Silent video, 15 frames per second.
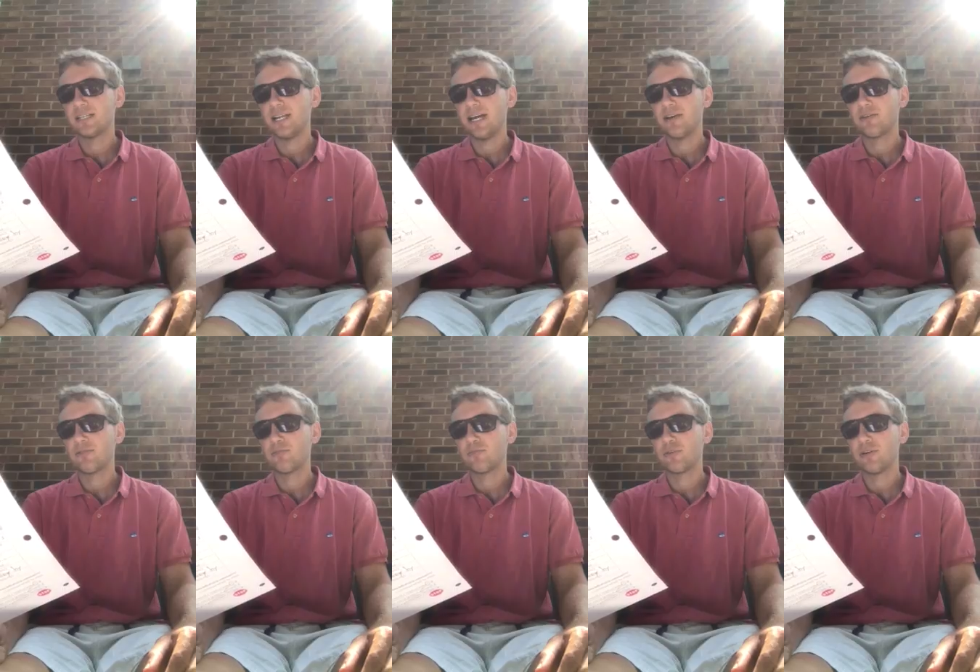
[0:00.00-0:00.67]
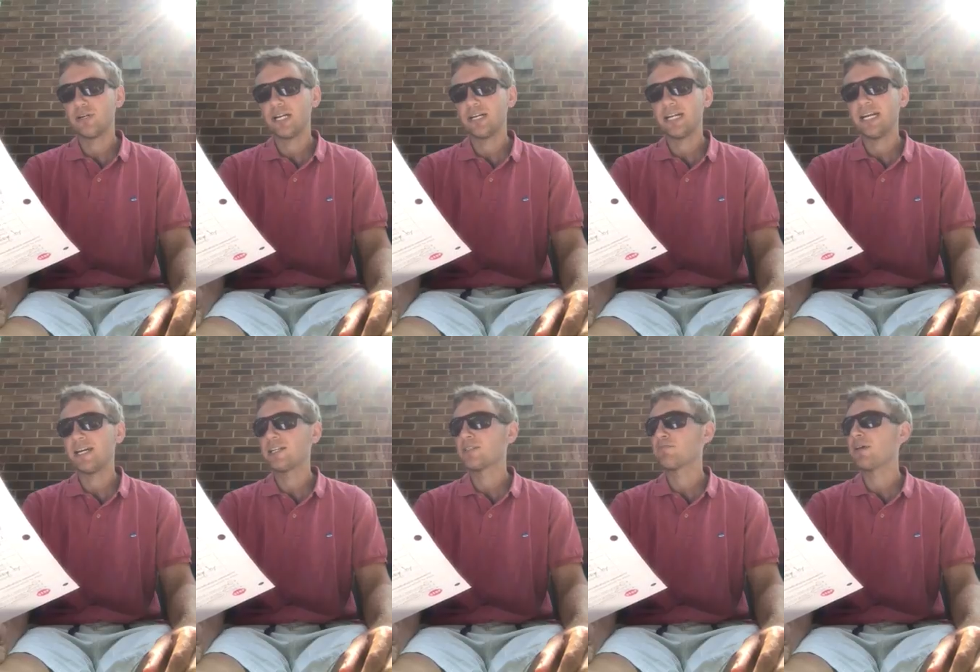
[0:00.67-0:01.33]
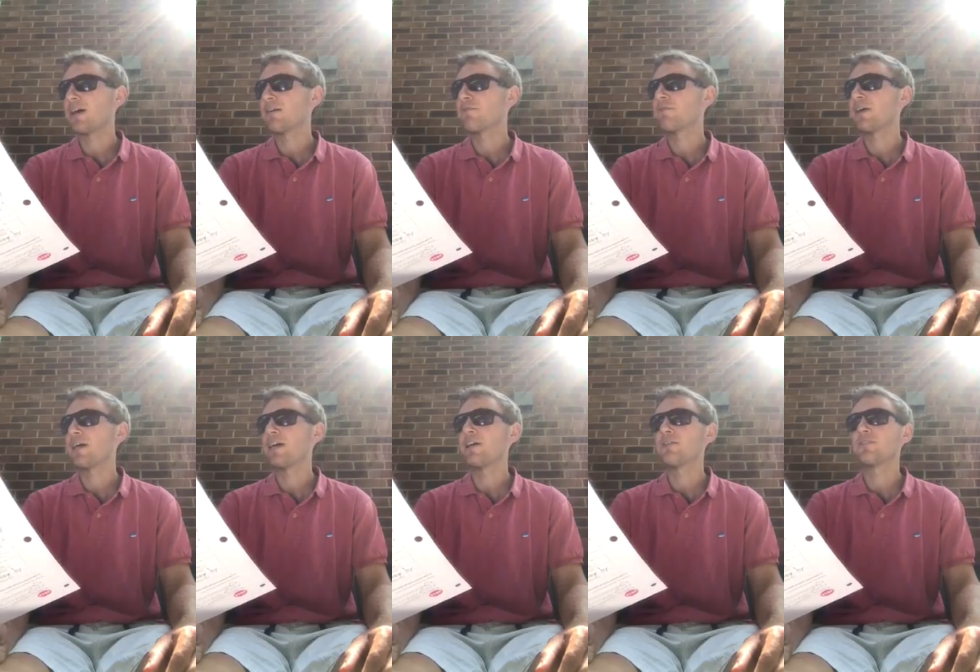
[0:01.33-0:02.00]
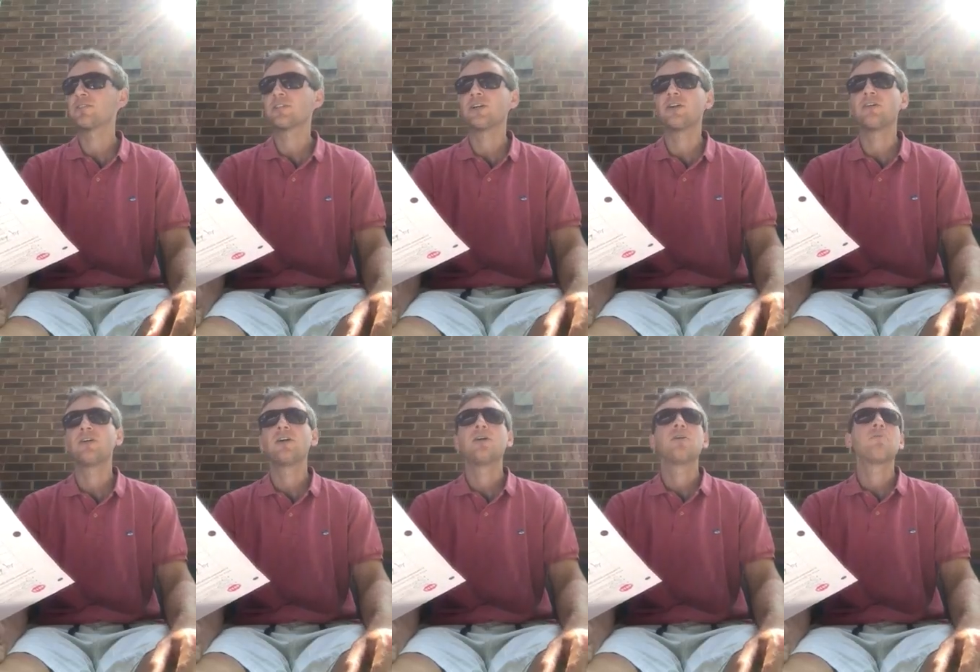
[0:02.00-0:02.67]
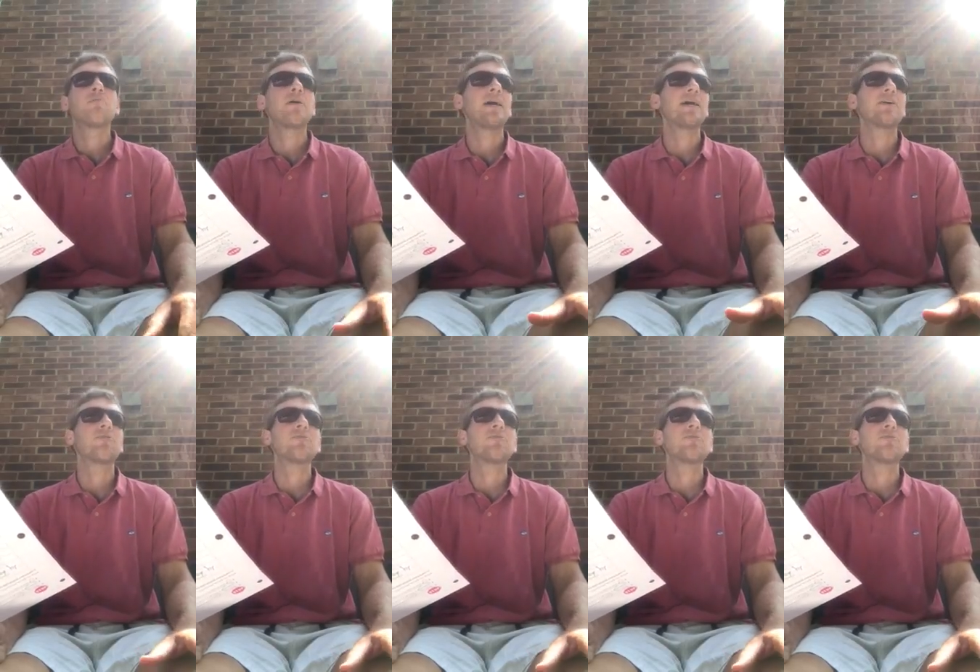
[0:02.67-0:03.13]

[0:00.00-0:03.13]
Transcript: the noun or the pronoun and its modifiers. So my